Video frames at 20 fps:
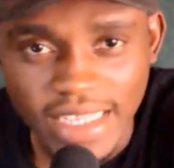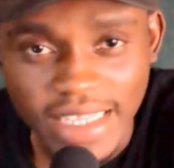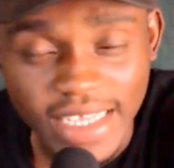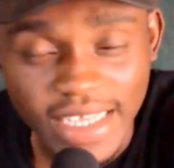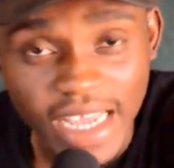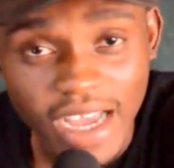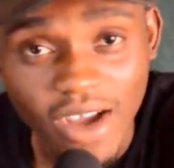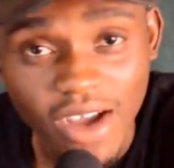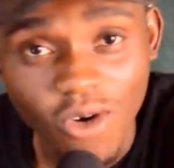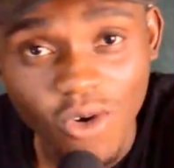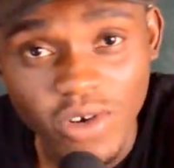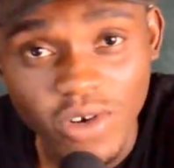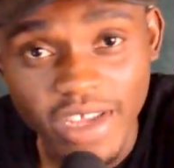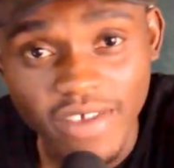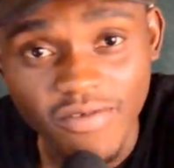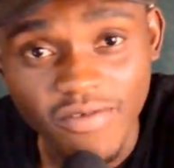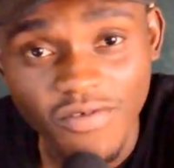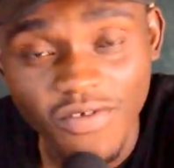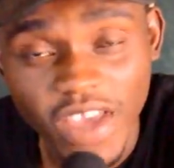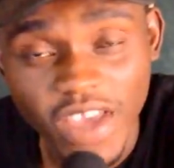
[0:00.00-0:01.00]
They are
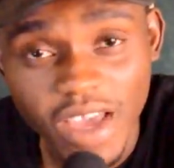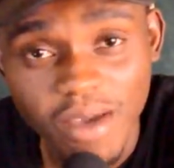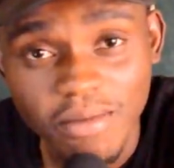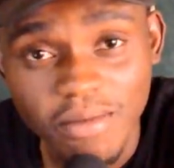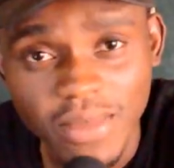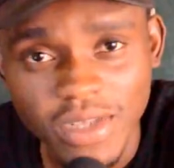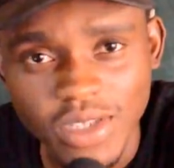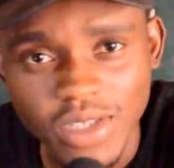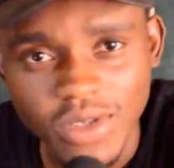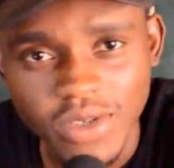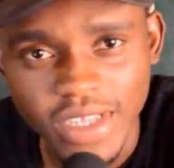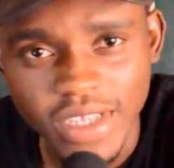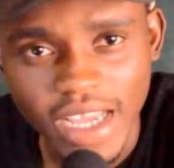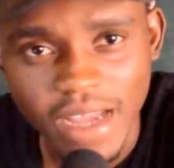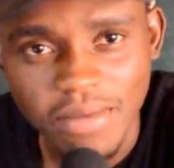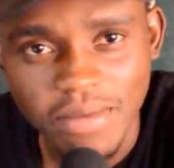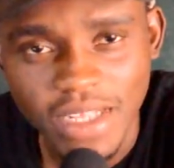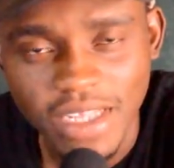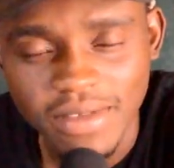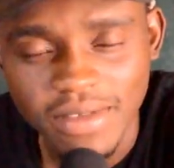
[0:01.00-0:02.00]
holding firm to
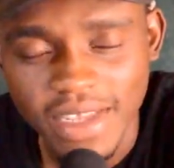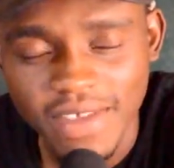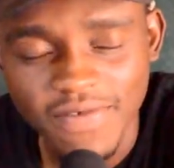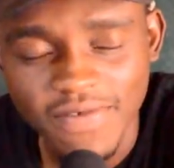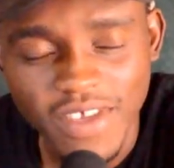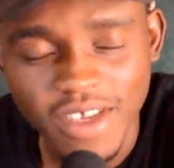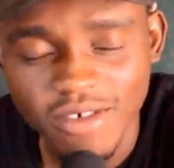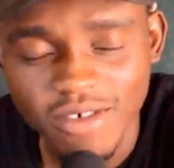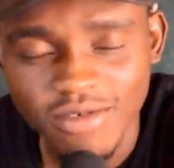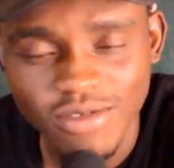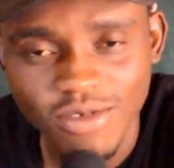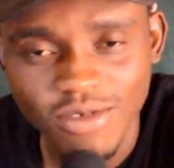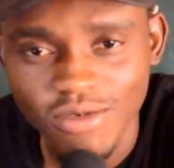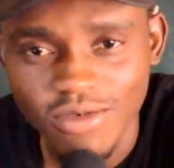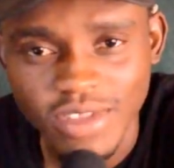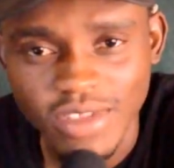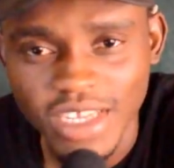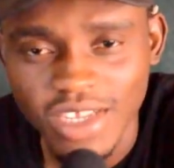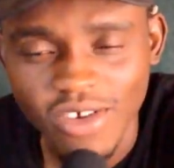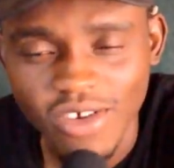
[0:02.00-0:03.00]
their belief. They feel no,
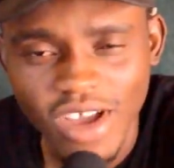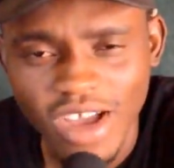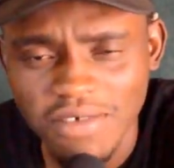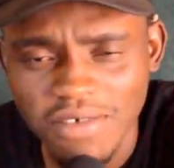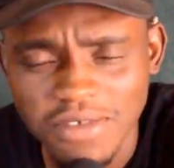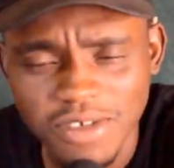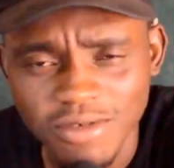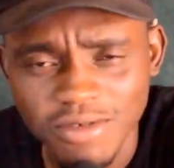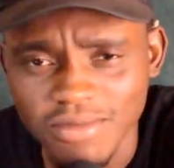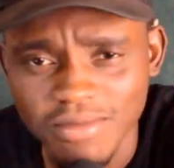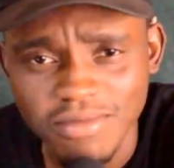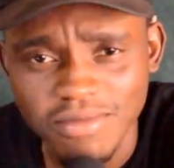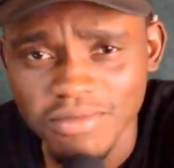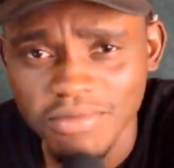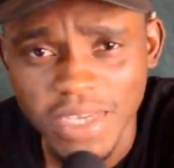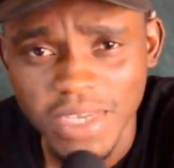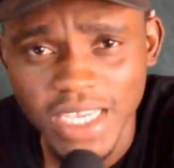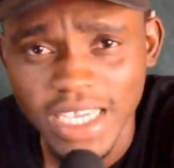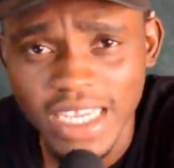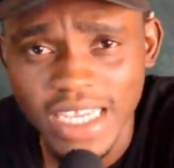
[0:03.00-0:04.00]
they don't have to
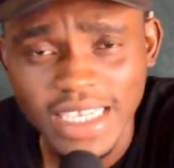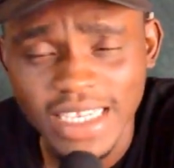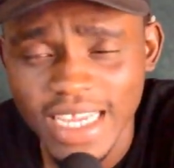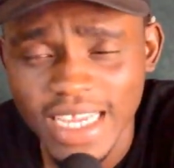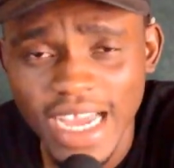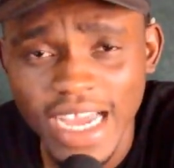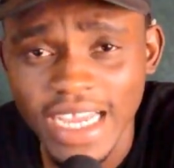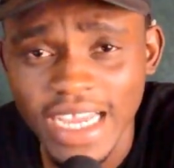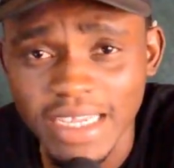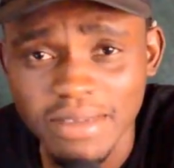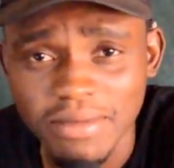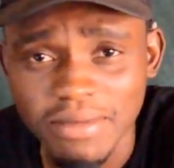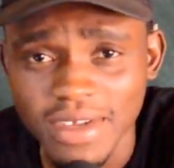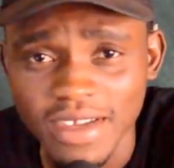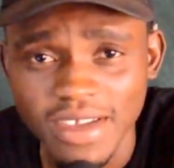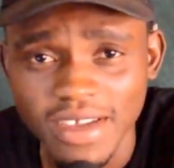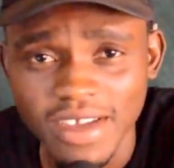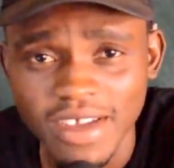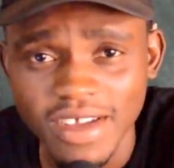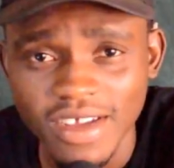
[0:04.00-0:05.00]
pay a dime
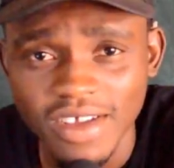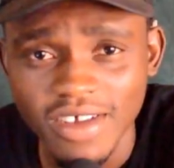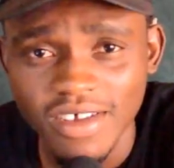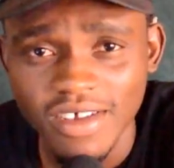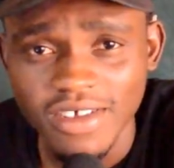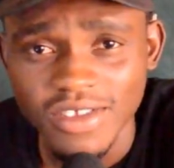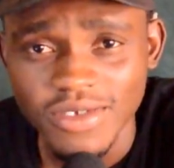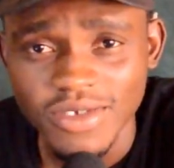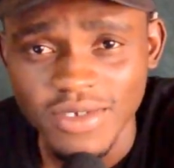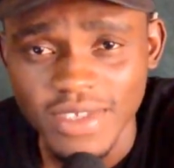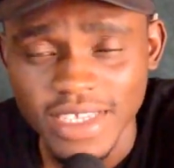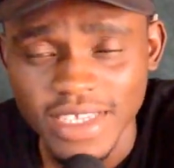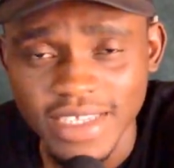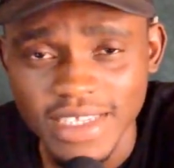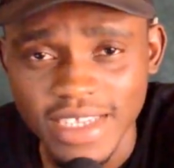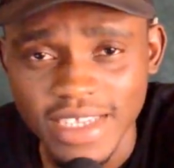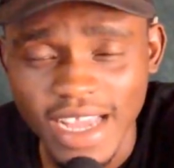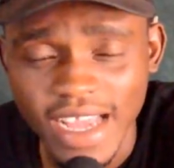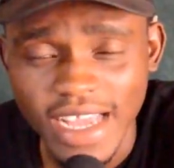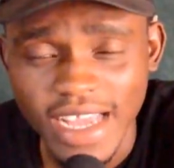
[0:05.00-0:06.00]
to
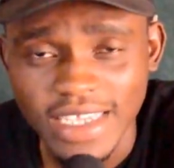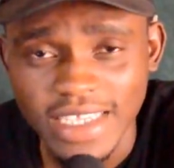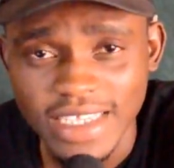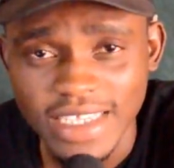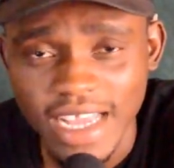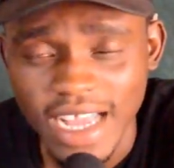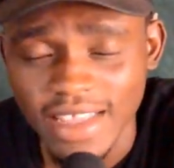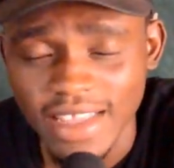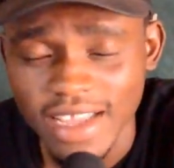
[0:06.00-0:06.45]
this guy's other